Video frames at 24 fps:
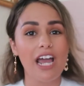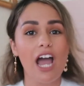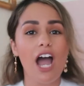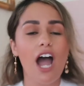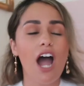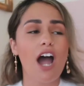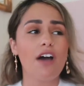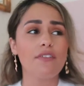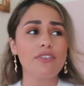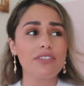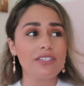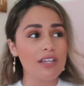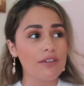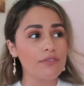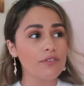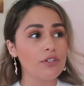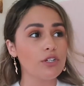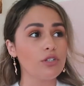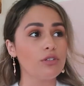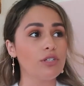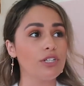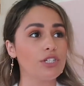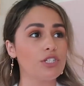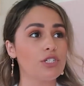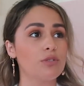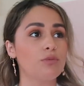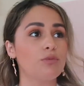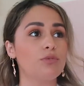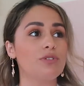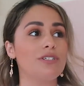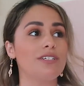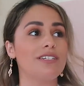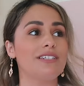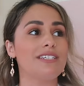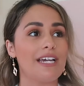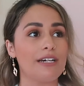Half the stuff you literally
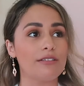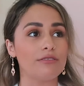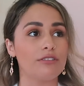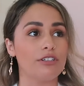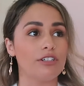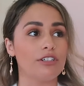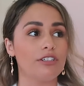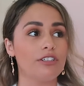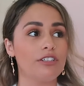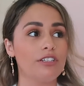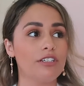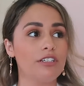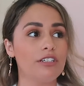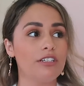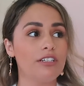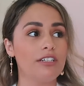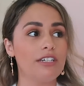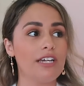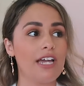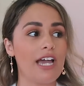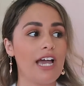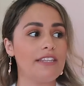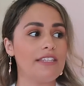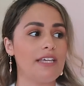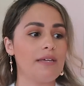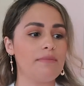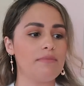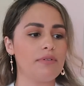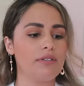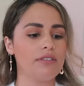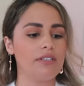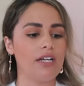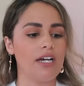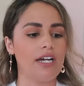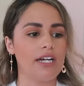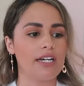would download and then
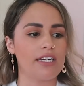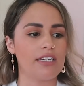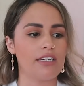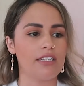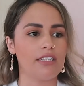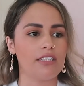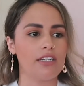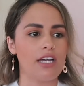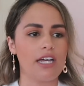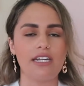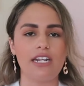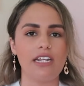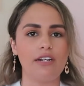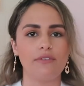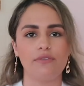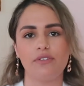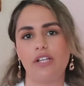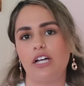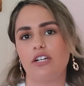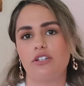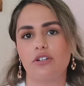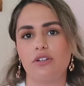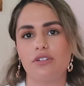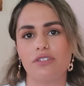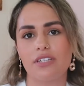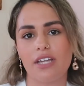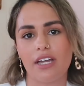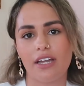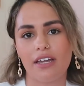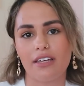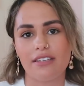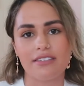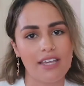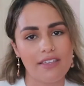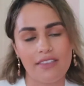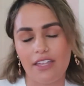be like, I need it for like 2
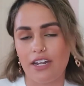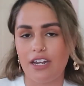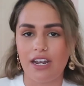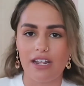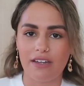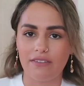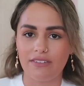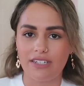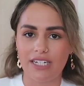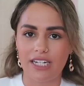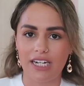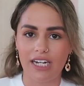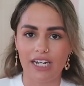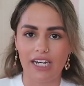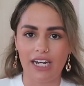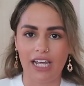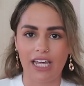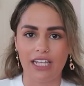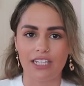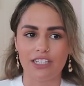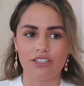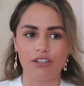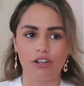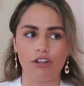seconds and then never need it again.